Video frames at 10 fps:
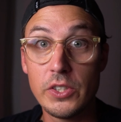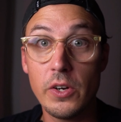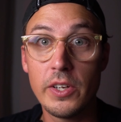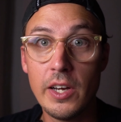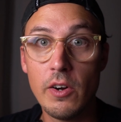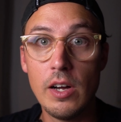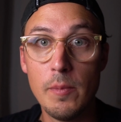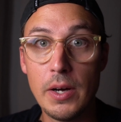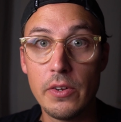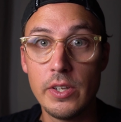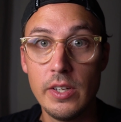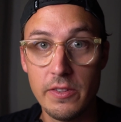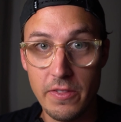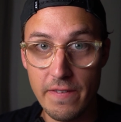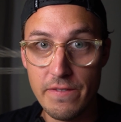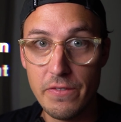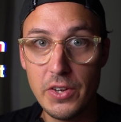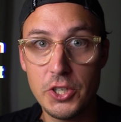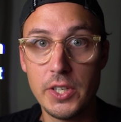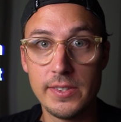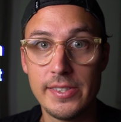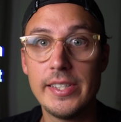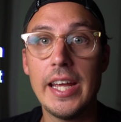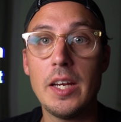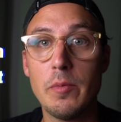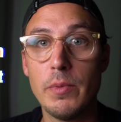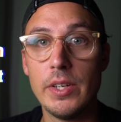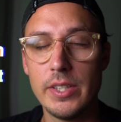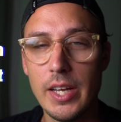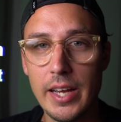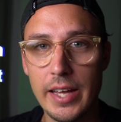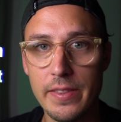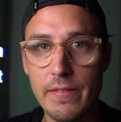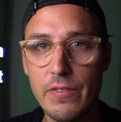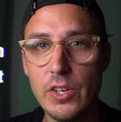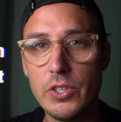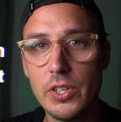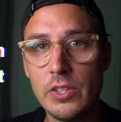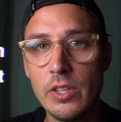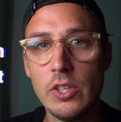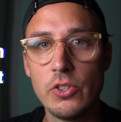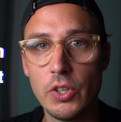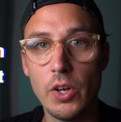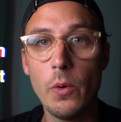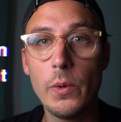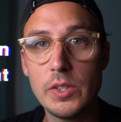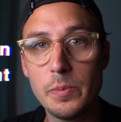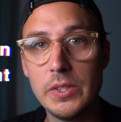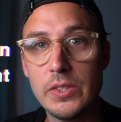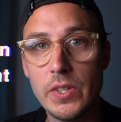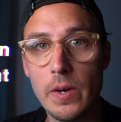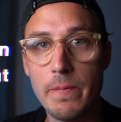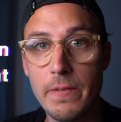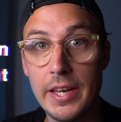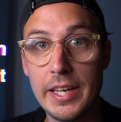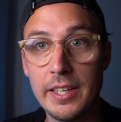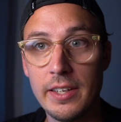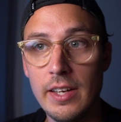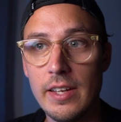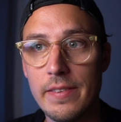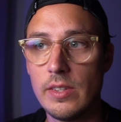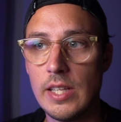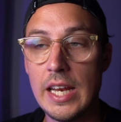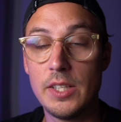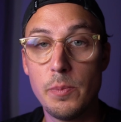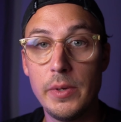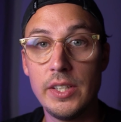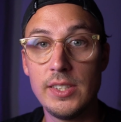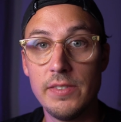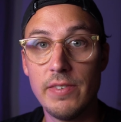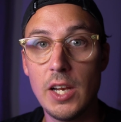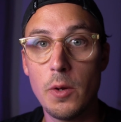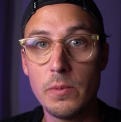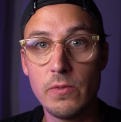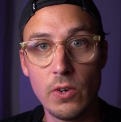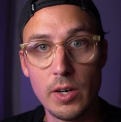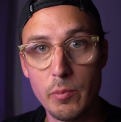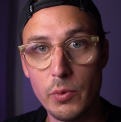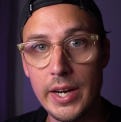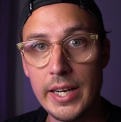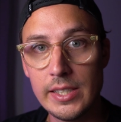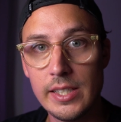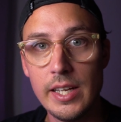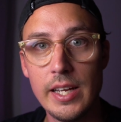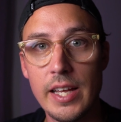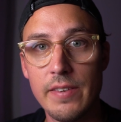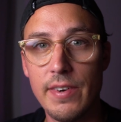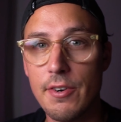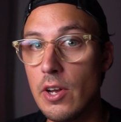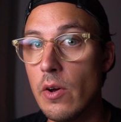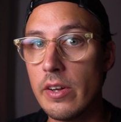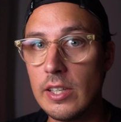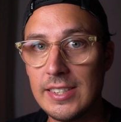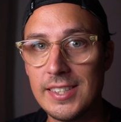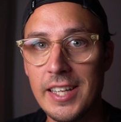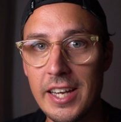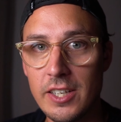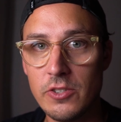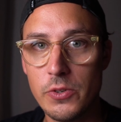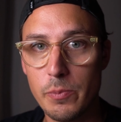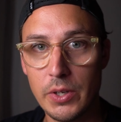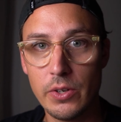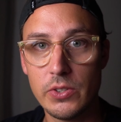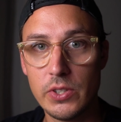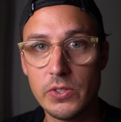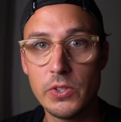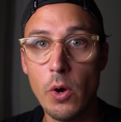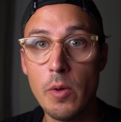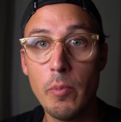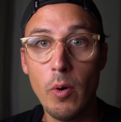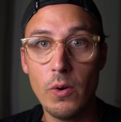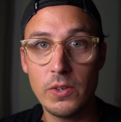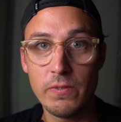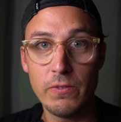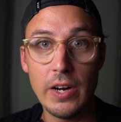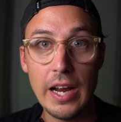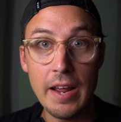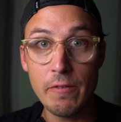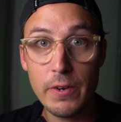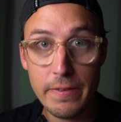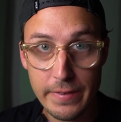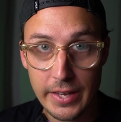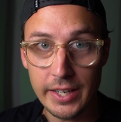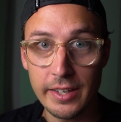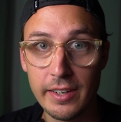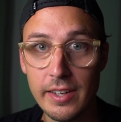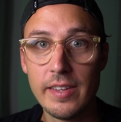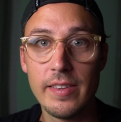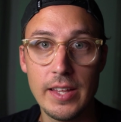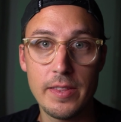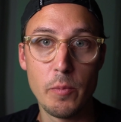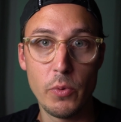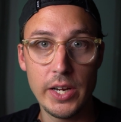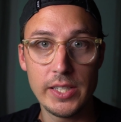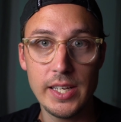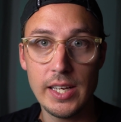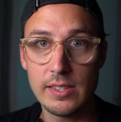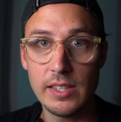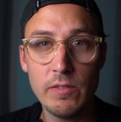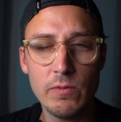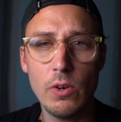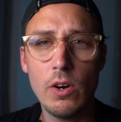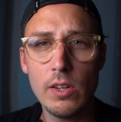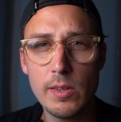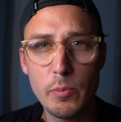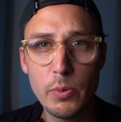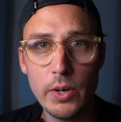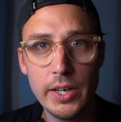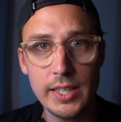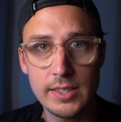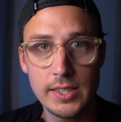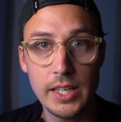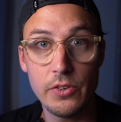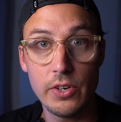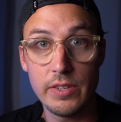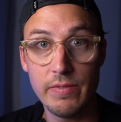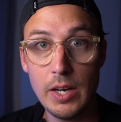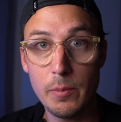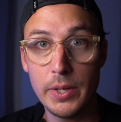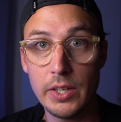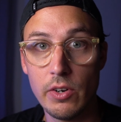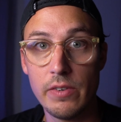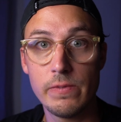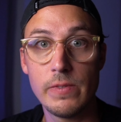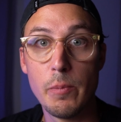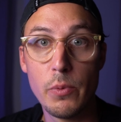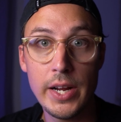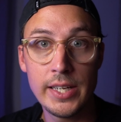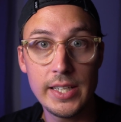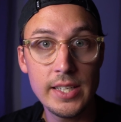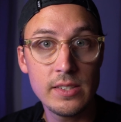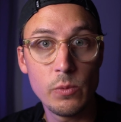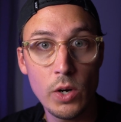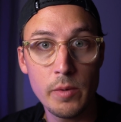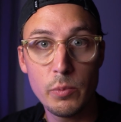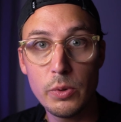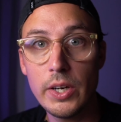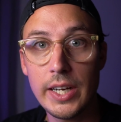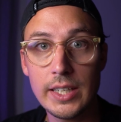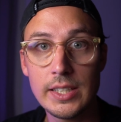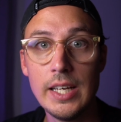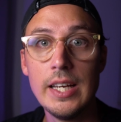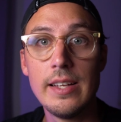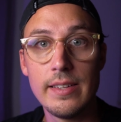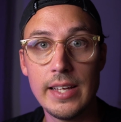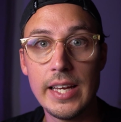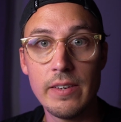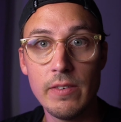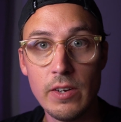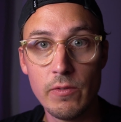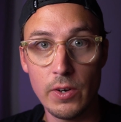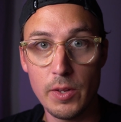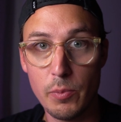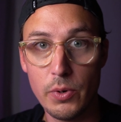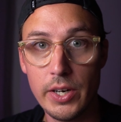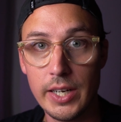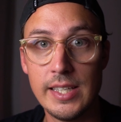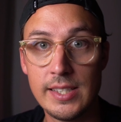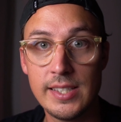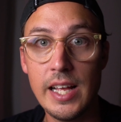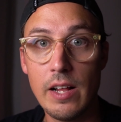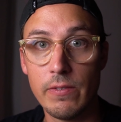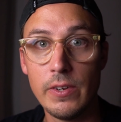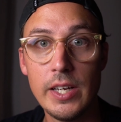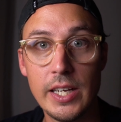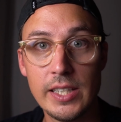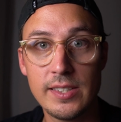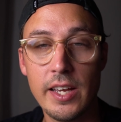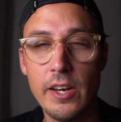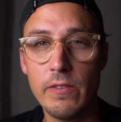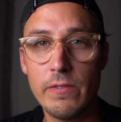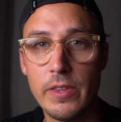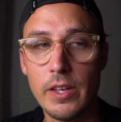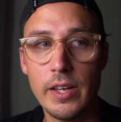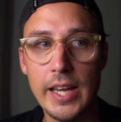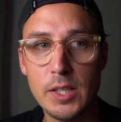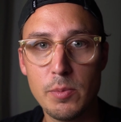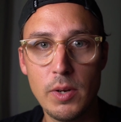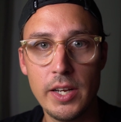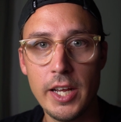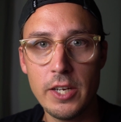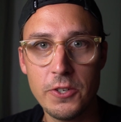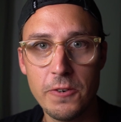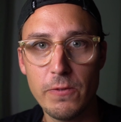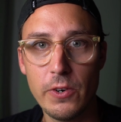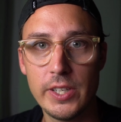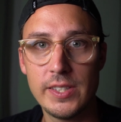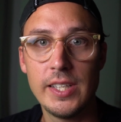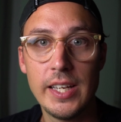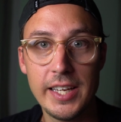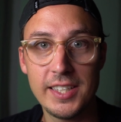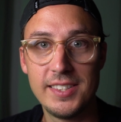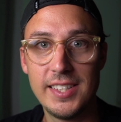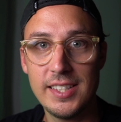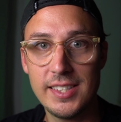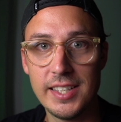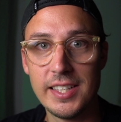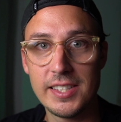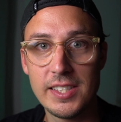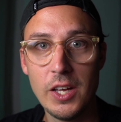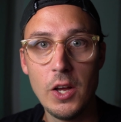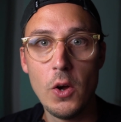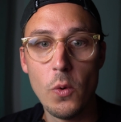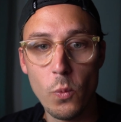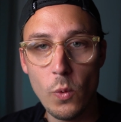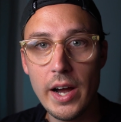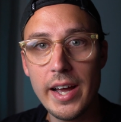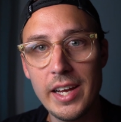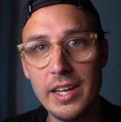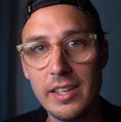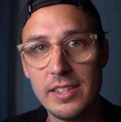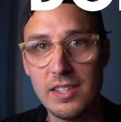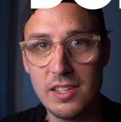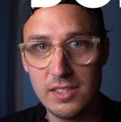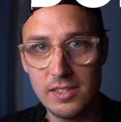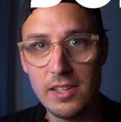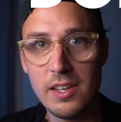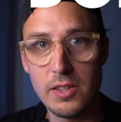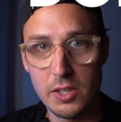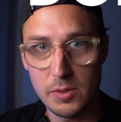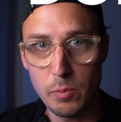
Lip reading: talking now about the vision statement, and the vision should always be something that is being developed for a brand at a very early stage, because it's so important for everything that the brand does, even for all the products that you're developing. Or if the brand is one product, then for the product itself, it's kind of the explanation for its existence. Why does this